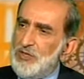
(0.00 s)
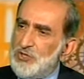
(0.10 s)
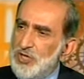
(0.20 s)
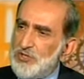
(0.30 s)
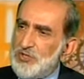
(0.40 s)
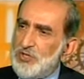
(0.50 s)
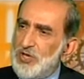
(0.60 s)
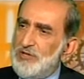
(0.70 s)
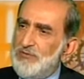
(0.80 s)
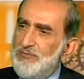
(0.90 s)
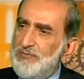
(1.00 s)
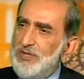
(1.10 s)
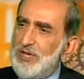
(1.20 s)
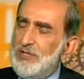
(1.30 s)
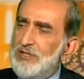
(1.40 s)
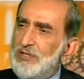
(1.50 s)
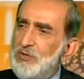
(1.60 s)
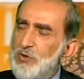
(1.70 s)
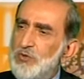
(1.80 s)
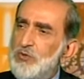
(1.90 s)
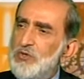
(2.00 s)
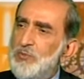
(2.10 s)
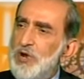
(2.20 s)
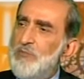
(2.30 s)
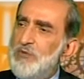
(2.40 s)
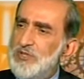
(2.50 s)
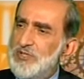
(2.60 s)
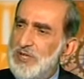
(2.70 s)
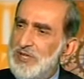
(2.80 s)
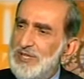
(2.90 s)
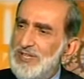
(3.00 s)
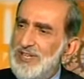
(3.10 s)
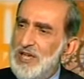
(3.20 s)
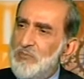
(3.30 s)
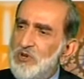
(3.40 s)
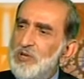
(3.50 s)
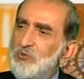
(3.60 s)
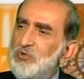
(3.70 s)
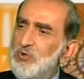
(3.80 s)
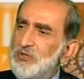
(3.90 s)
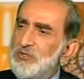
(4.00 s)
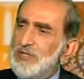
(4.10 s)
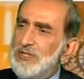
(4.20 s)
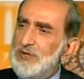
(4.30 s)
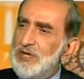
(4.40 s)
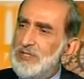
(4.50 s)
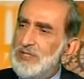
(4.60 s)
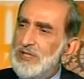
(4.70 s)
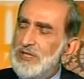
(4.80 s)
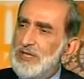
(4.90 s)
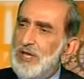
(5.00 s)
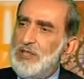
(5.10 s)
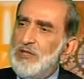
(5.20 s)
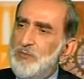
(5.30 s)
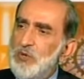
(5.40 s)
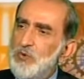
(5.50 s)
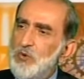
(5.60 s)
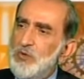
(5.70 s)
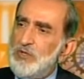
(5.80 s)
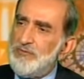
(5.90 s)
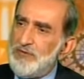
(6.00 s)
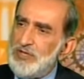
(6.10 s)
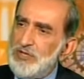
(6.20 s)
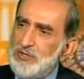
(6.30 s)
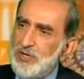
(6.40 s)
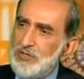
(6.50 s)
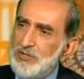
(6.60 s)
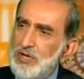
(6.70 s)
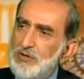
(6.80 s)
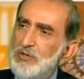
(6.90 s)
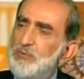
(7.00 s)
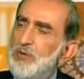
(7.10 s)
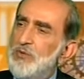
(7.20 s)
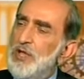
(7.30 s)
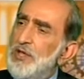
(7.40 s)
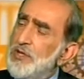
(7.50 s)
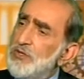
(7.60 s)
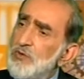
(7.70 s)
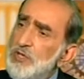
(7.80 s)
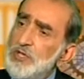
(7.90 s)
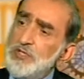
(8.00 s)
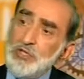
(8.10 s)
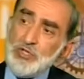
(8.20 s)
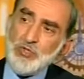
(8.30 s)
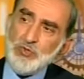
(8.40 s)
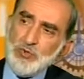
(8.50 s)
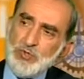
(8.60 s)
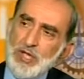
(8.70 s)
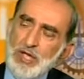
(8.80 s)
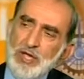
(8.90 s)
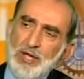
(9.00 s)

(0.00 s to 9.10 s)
the judge can can go to the prime minister and bring him to court, right? And the people will defend the judge and not the prime minister. So these issues,